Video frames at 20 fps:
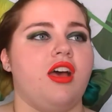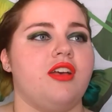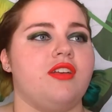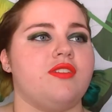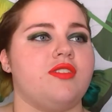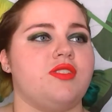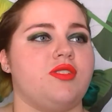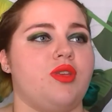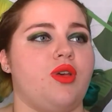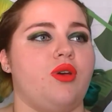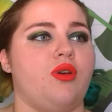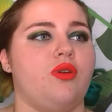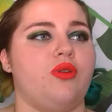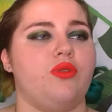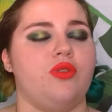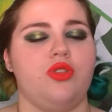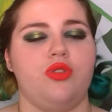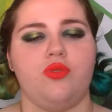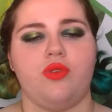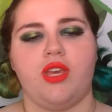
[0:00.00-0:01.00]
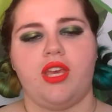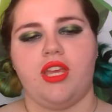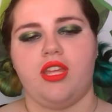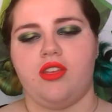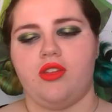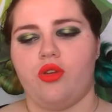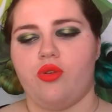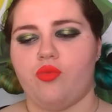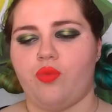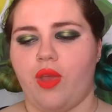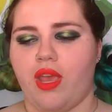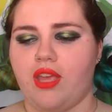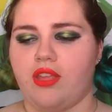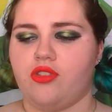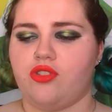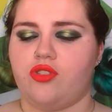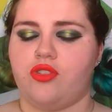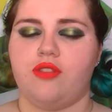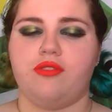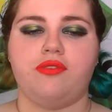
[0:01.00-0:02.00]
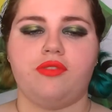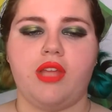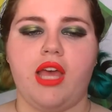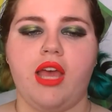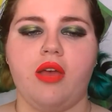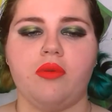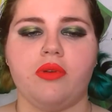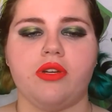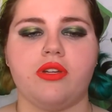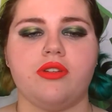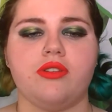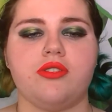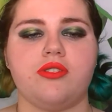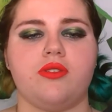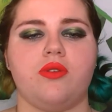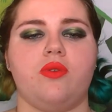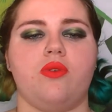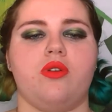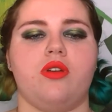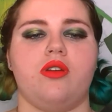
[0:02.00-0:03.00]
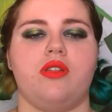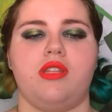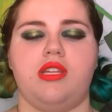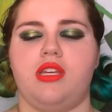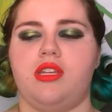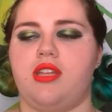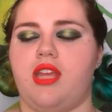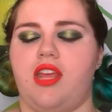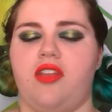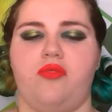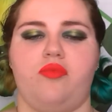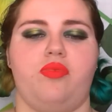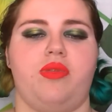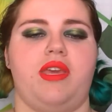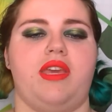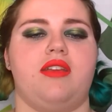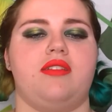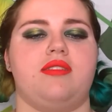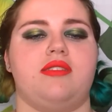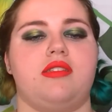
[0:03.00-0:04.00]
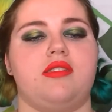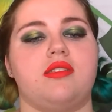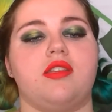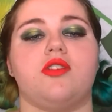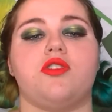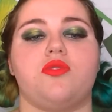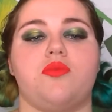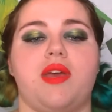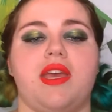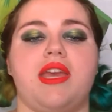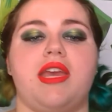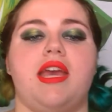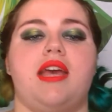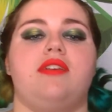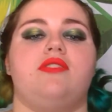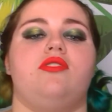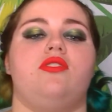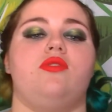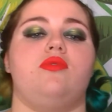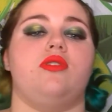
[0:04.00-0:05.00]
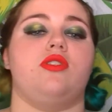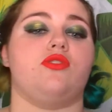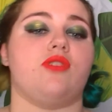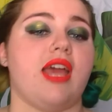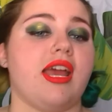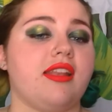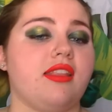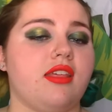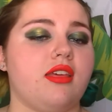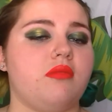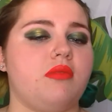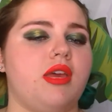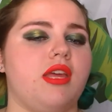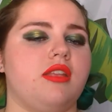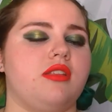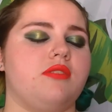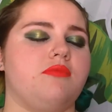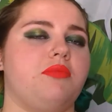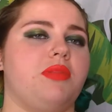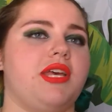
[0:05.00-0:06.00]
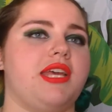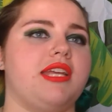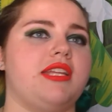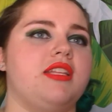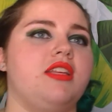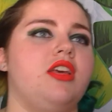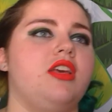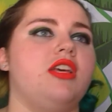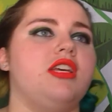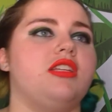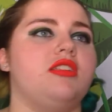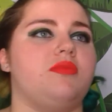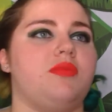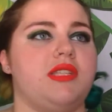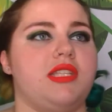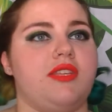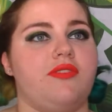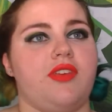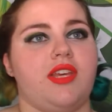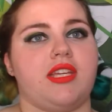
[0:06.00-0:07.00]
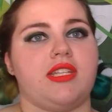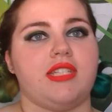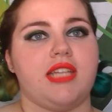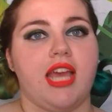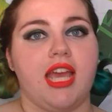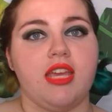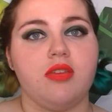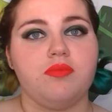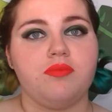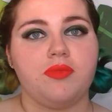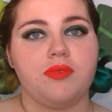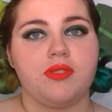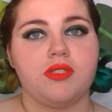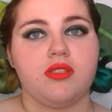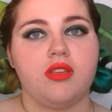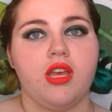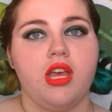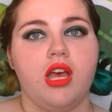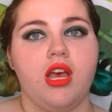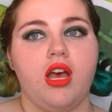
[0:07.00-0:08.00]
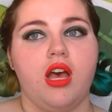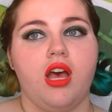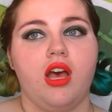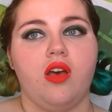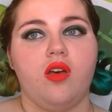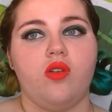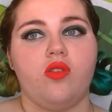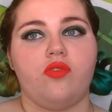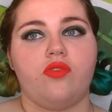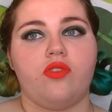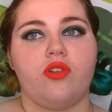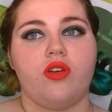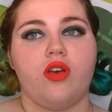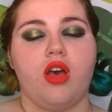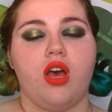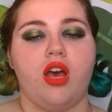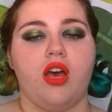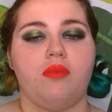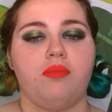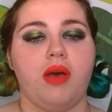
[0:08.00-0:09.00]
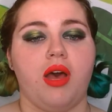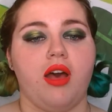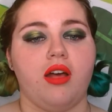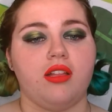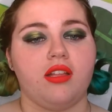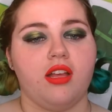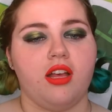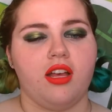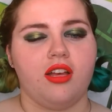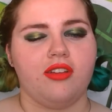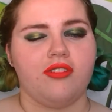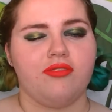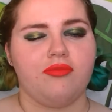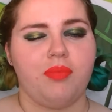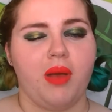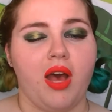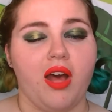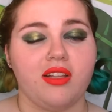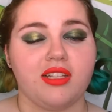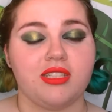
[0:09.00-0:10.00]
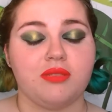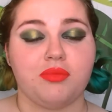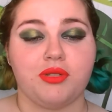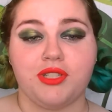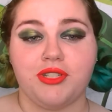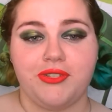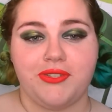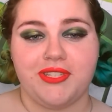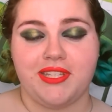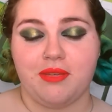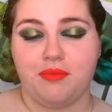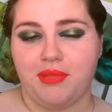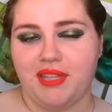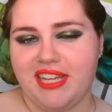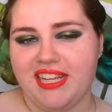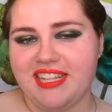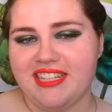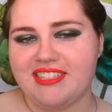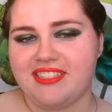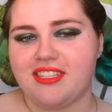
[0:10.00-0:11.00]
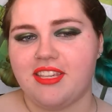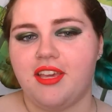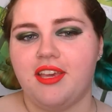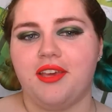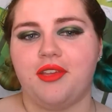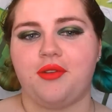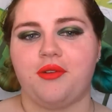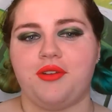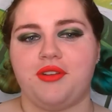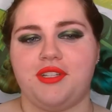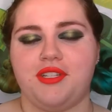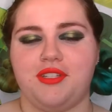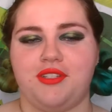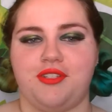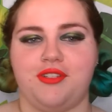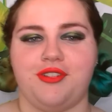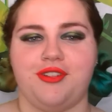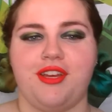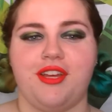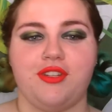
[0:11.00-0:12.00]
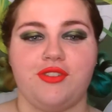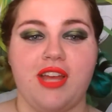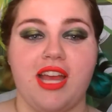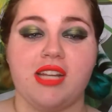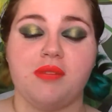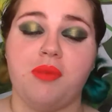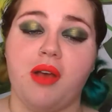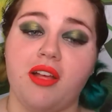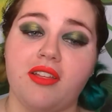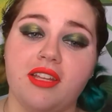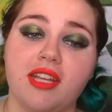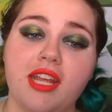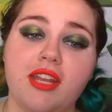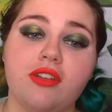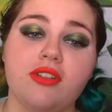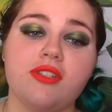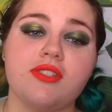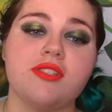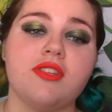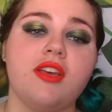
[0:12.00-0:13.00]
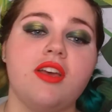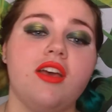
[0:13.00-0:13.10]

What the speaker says: So you can arrange the flowers or the native plants in such a way as to attract them, and plant specific types of pollen-producing plants in order to attract pollinators.